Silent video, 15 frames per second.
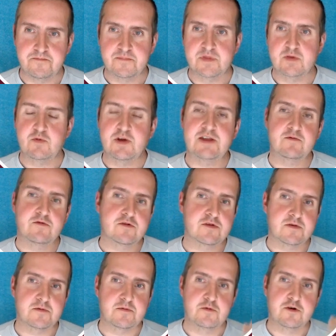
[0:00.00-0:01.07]
the way it works
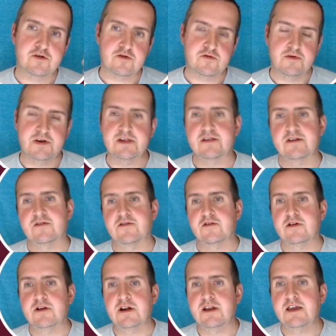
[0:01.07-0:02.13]
with merge requests
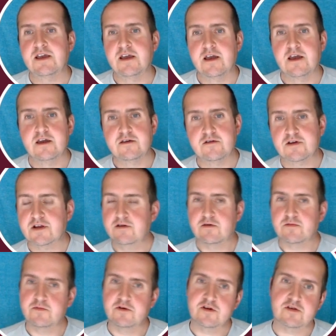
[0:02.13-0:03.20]
internally, you cannot
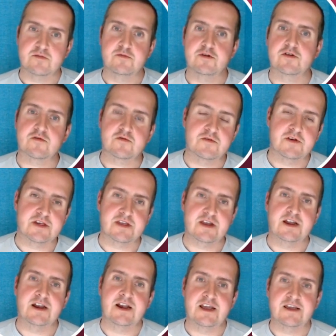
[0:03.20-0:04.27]
merge a merge request
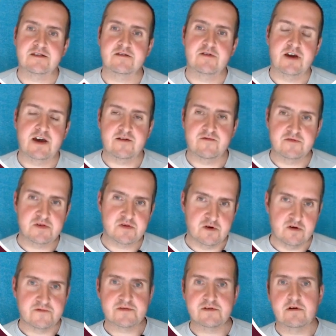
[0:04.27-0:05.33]
unless you have
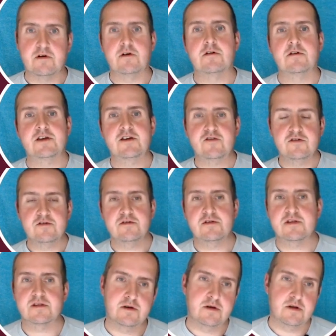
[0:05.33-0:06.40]
resolved all
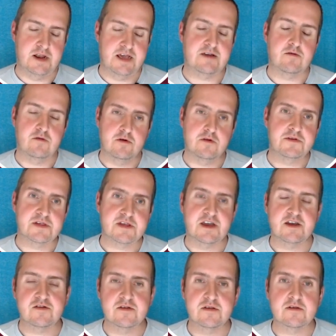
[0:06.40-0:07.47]
issues, like all
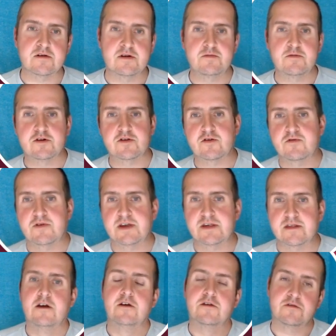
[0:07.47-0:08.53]
discussions on a merge request.
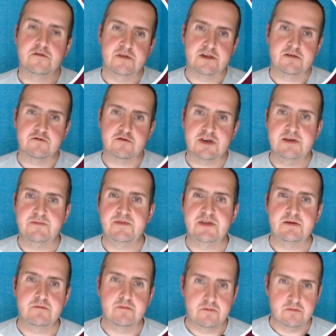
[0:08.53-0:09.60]
So this will keep
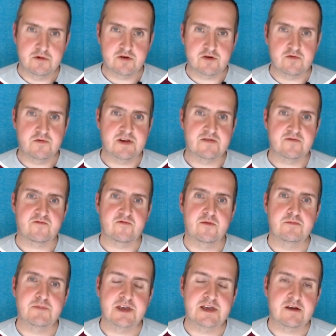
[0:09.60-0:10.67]
the merge request from
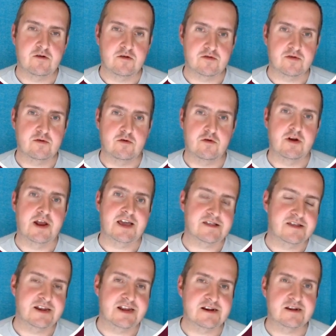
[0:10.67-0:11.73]
being or
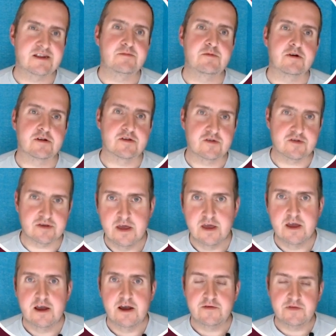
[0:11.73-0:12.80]
accidentally merged.
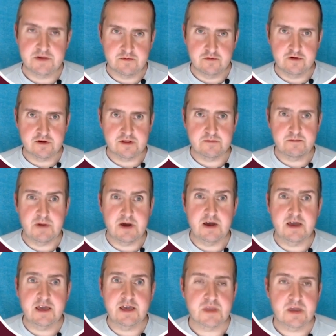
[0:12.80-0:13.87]
This works
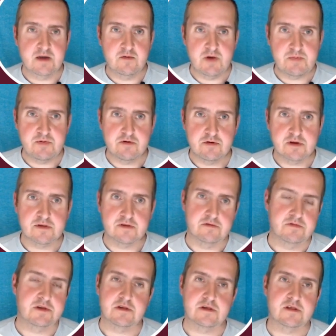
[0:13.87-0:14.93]
by a webhook. So
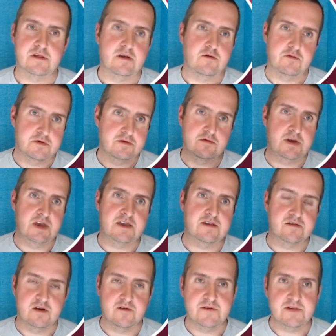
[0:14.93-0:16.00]
this is also a
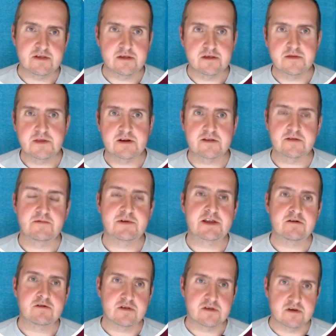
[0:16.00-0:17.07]
service that's running
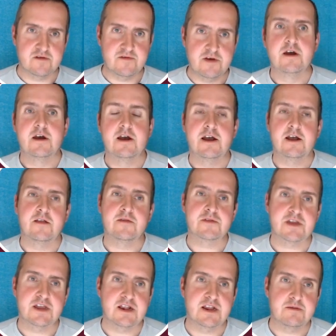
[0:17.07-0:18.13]
on a server. And
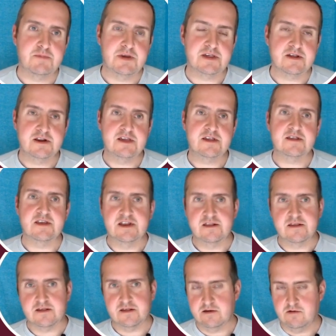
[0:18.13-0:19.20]
GitLab basically
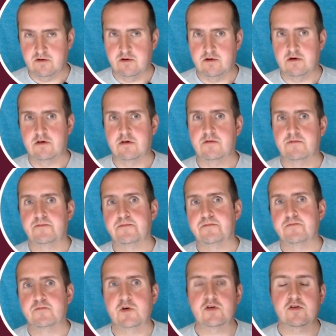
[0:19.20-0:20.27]
sends all
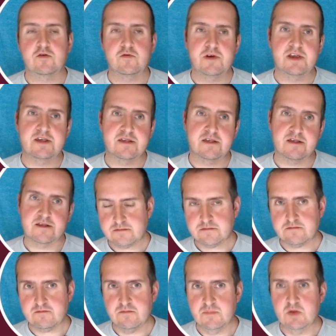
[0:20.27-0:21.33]
merge requests
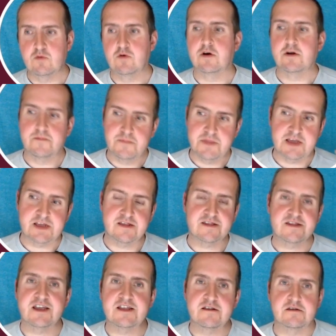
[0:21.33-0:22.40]
or like
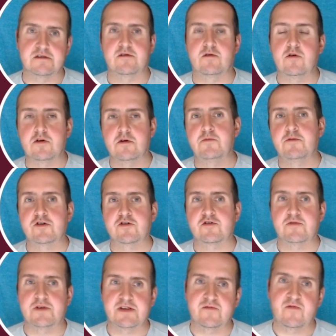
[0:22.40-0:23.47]
signals all merge
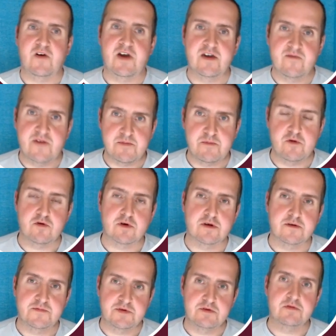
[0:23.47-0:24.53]
requests via webhook
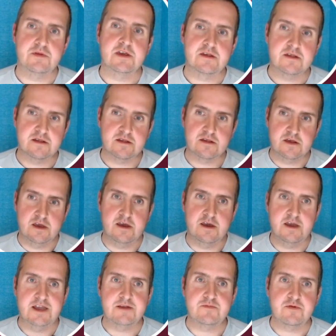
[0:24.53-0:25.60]
to this uh,
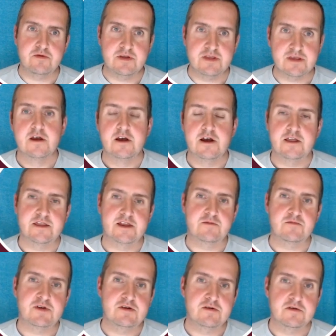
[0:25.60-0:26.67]
endpoint. And then we
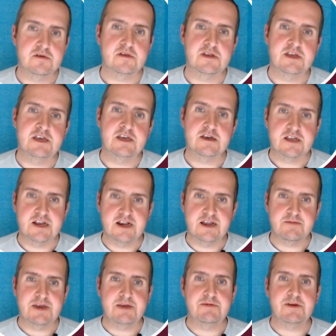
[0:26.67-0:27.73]
use the GitLab
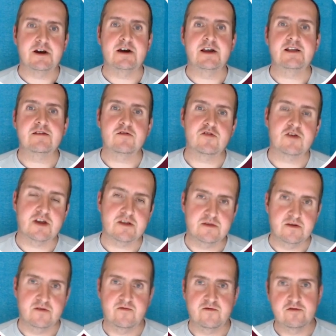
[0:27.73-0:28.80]
API to check
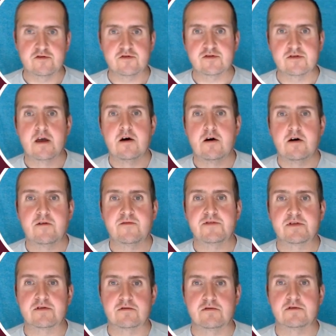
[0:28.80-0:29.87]
the version of the
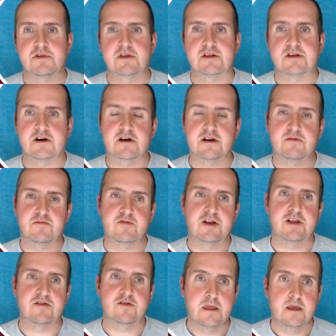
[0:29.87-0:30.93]
source and target
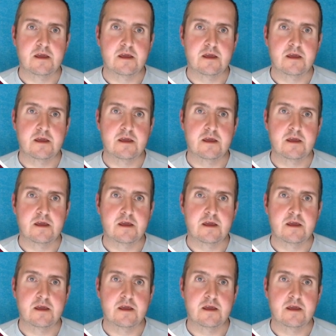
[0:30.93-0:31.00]
branch.